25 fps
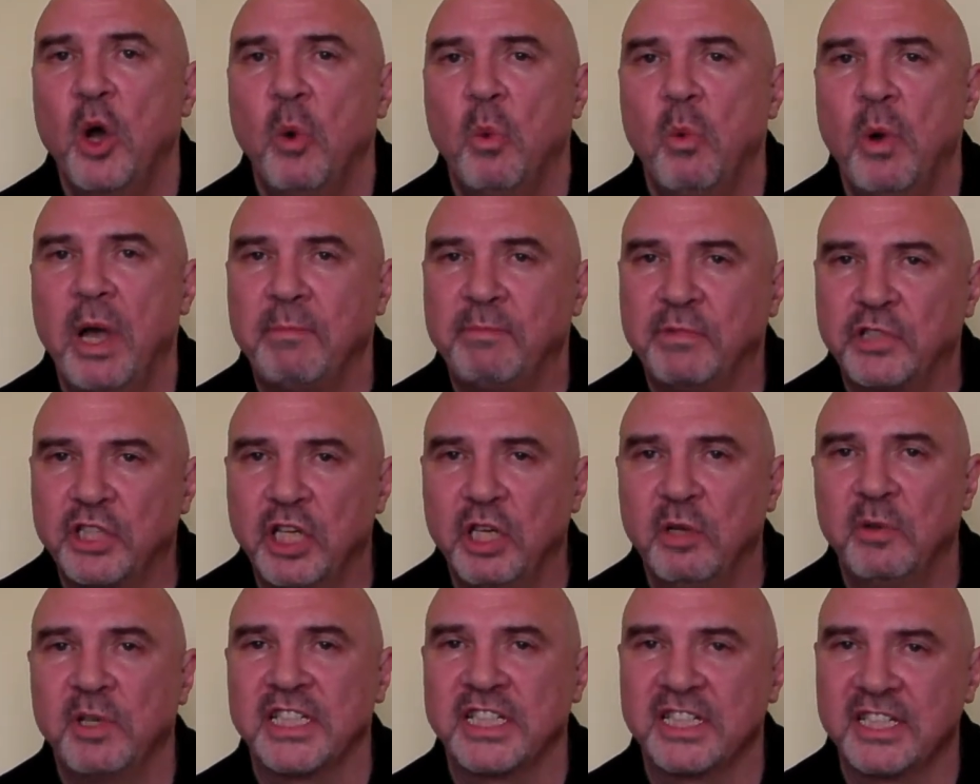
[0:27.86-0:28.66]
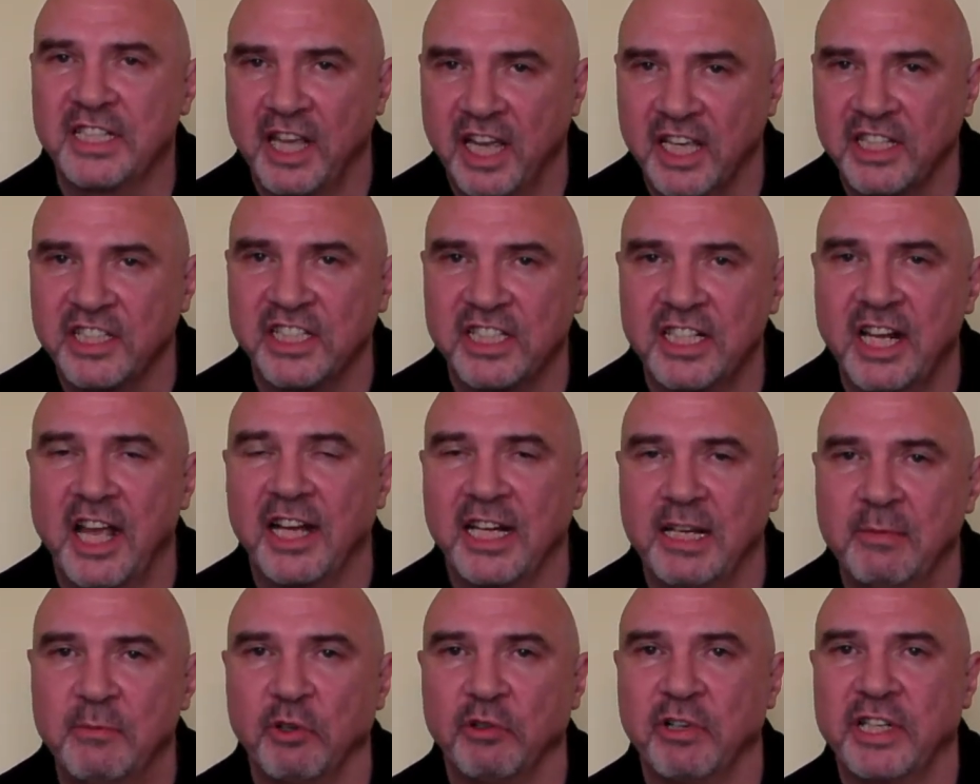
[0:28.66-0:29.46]
Web 2 is a
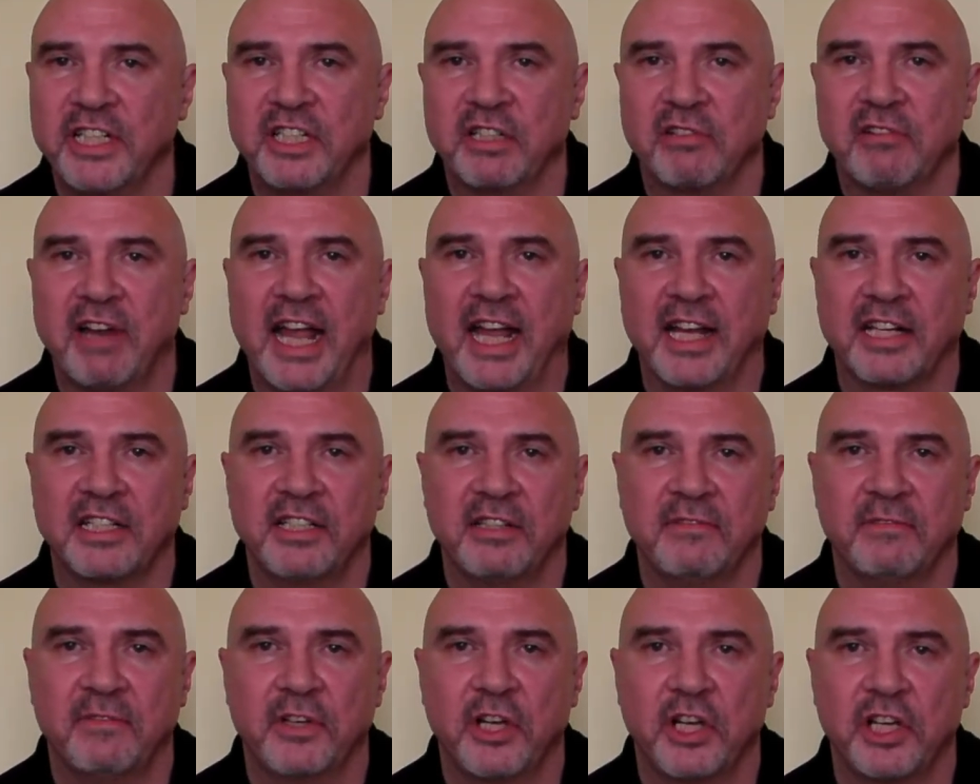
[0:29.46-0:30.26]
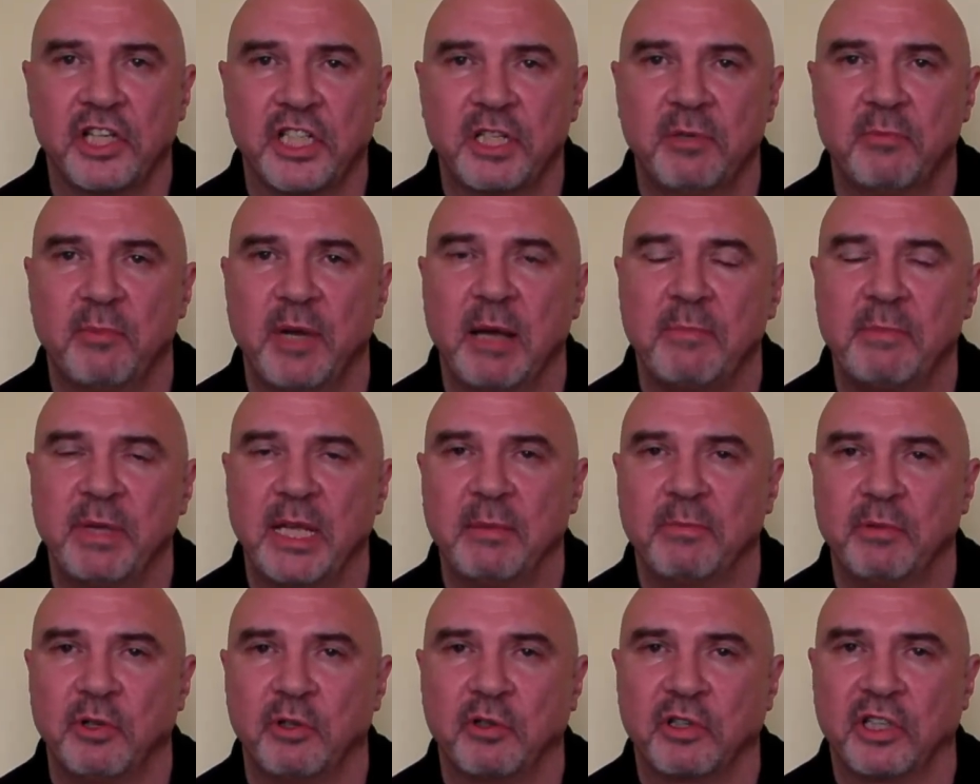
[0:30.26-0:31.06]
slightly more interactive version where
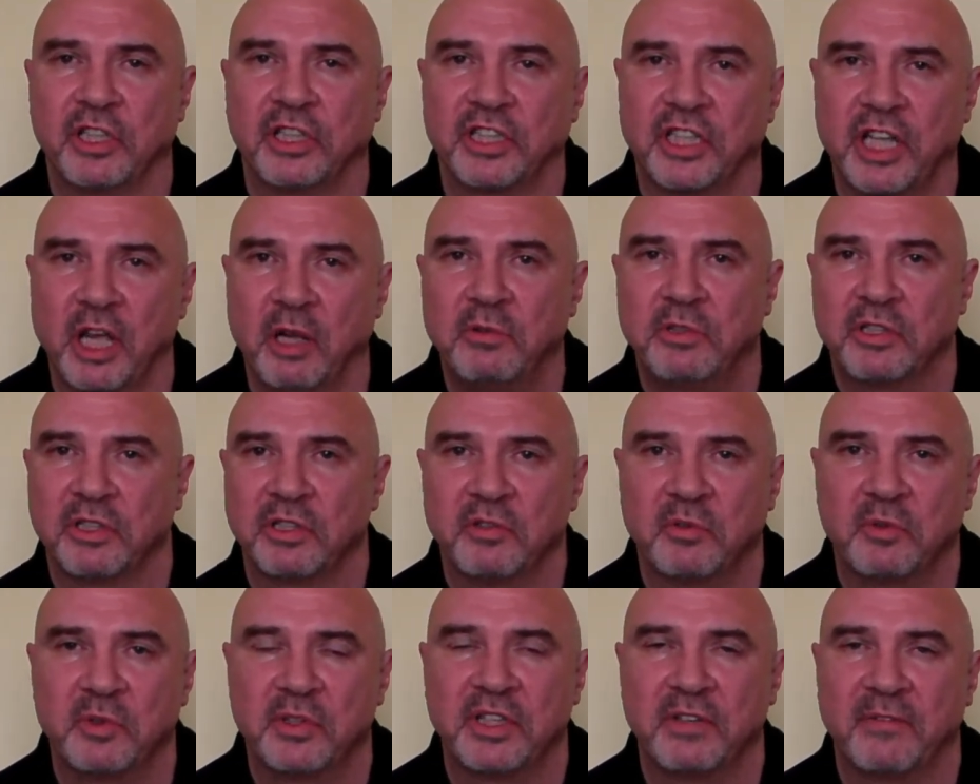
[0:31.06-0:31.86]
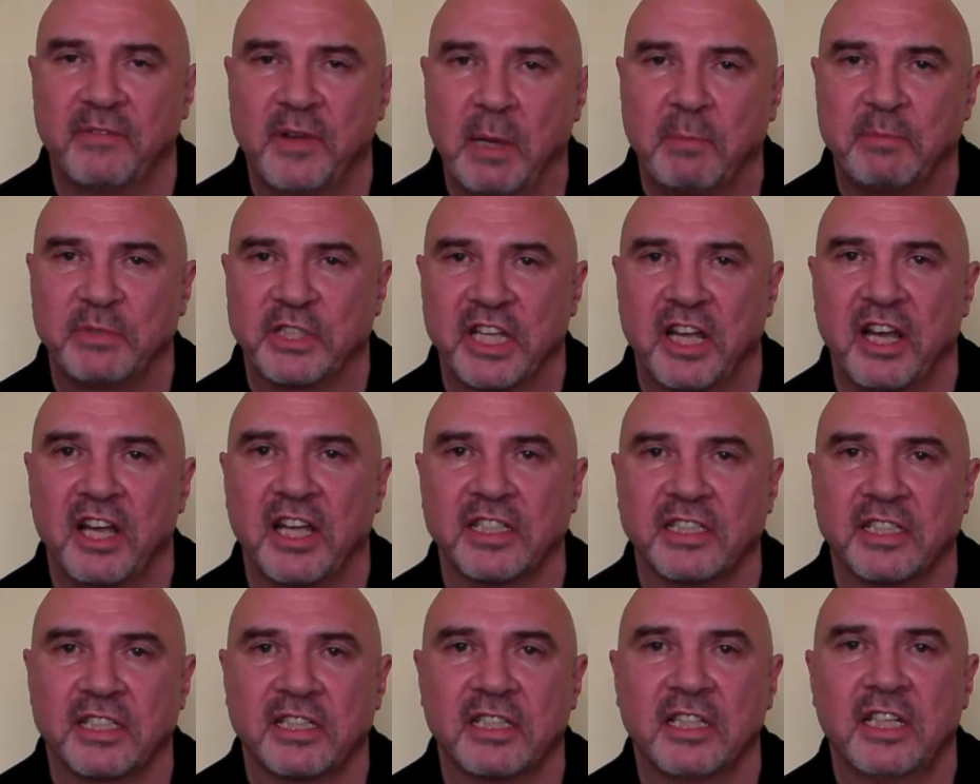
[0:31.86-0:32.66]
people could go to the
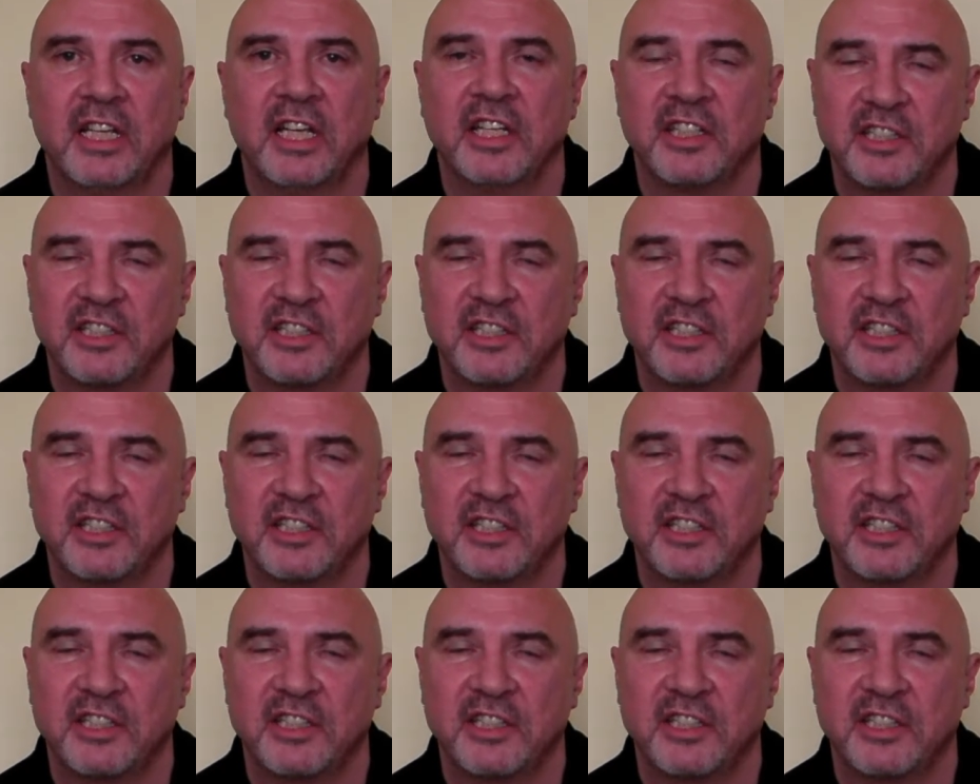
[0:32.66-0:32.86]
websites,